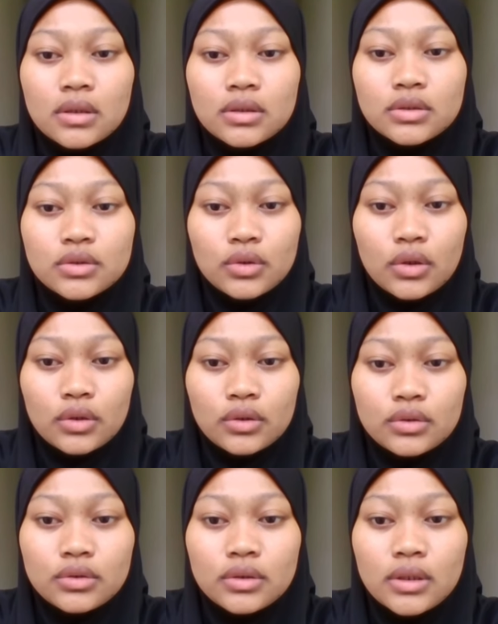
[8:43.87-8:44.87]
To
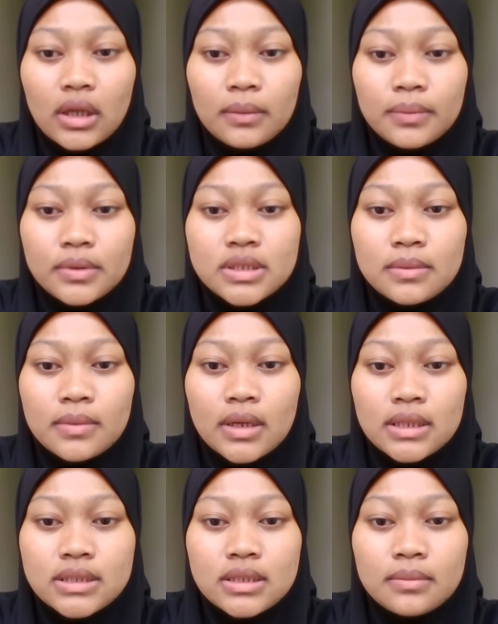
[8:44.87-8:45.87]
conclude, approximate
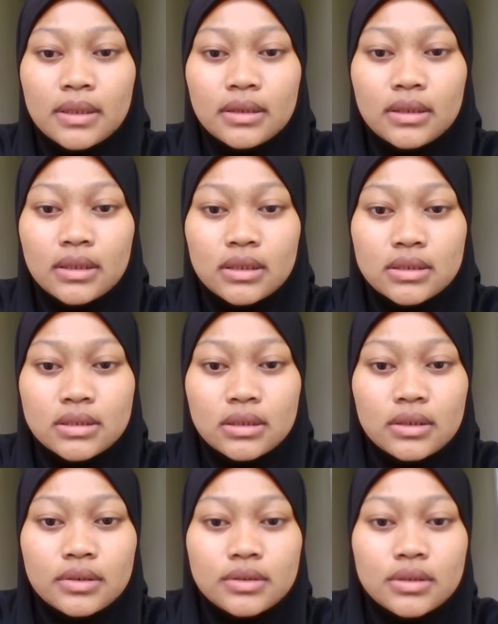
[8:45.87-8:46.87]
estimating is a
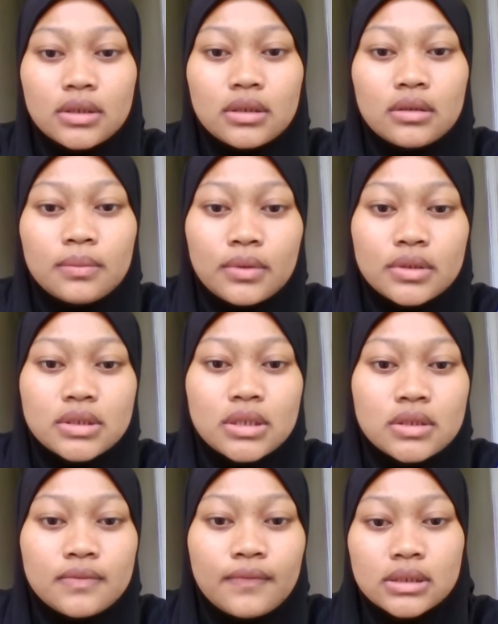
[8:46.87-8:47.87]
critical
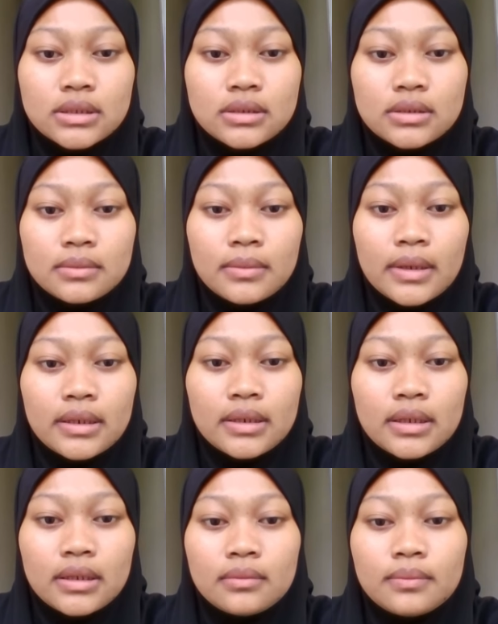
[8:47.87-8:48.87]
process for determining